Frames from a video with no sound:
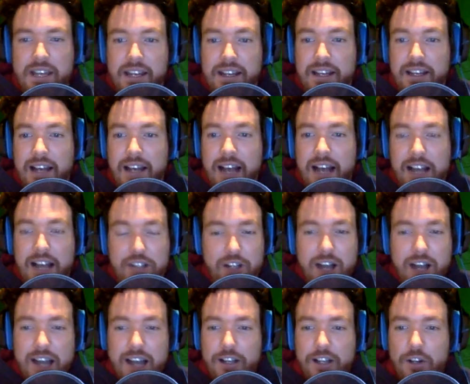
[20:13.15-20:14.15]

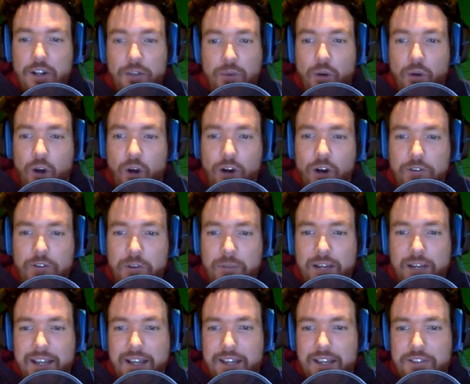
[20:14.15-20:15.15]
I go through all of them. I
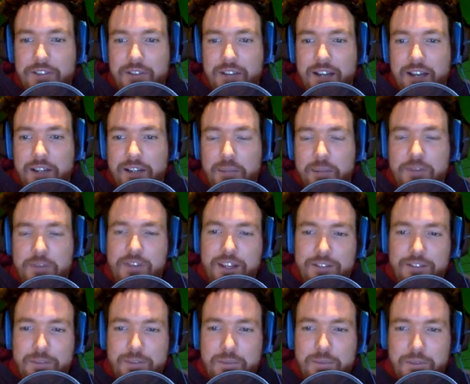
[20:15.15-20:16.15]
answer 90% of
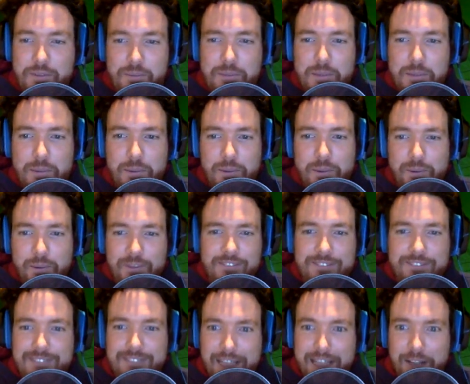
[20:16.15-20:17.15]
them. Some people,
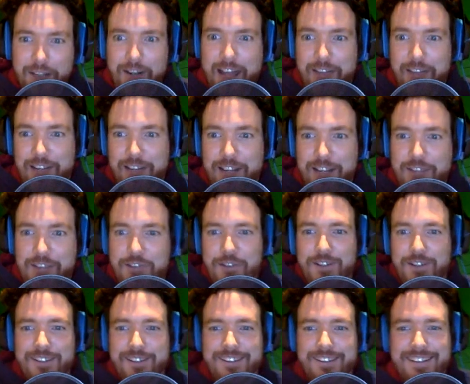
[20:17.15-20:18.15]
they don't have an answer,
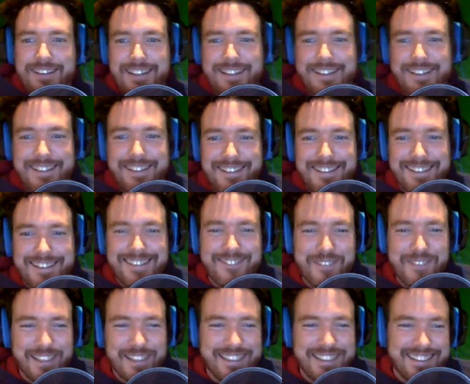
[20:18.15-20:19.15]

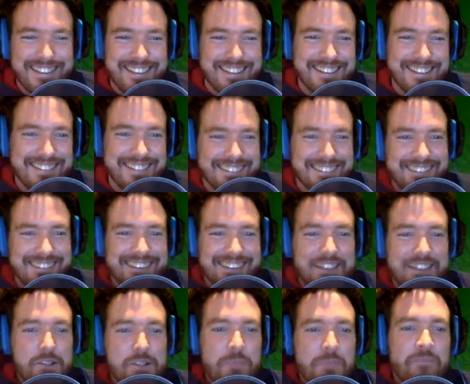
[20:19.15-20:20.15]
but
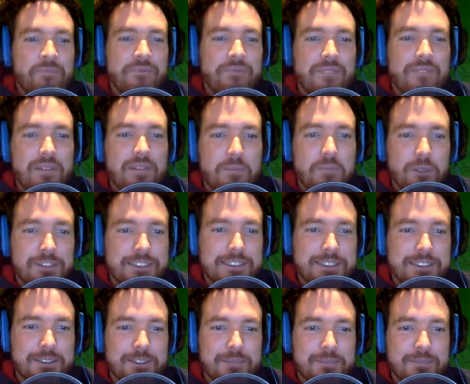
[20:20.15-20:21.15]
most of
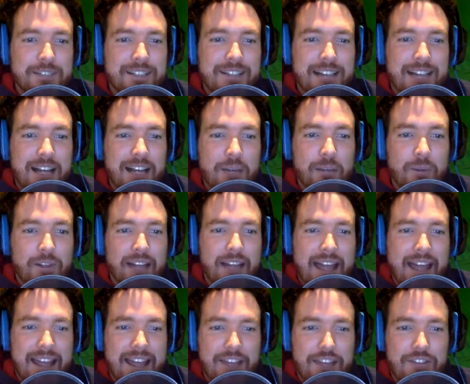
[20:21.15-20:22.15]
them I will
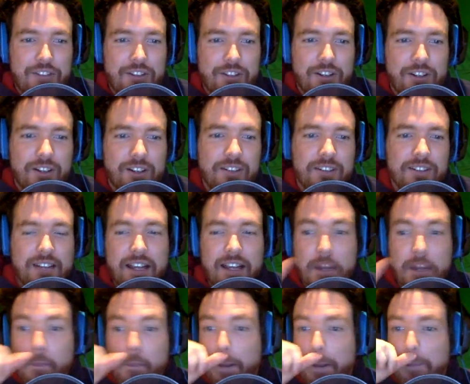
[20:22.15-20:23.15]
answer. And it
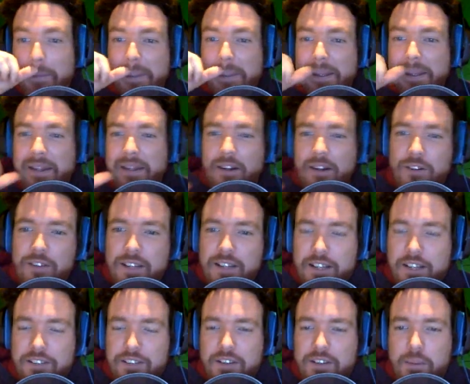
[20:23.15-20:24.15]
might be over the
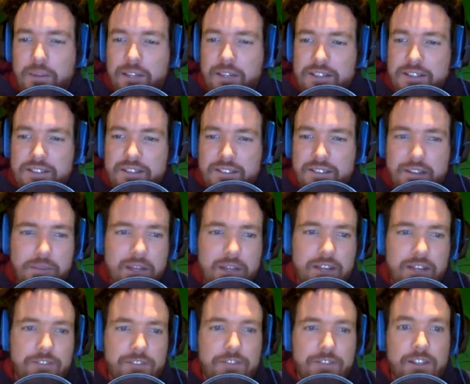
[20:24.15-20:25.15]
next couple days because I'm not
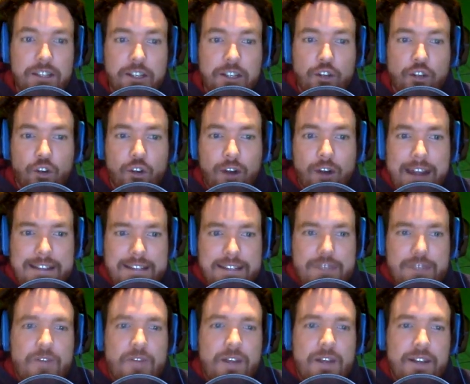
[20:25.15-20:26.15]
feeling great
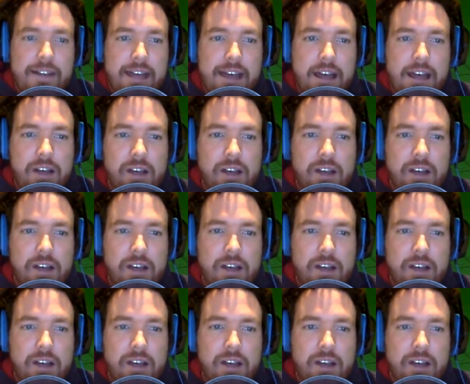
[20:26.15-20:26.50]
right now.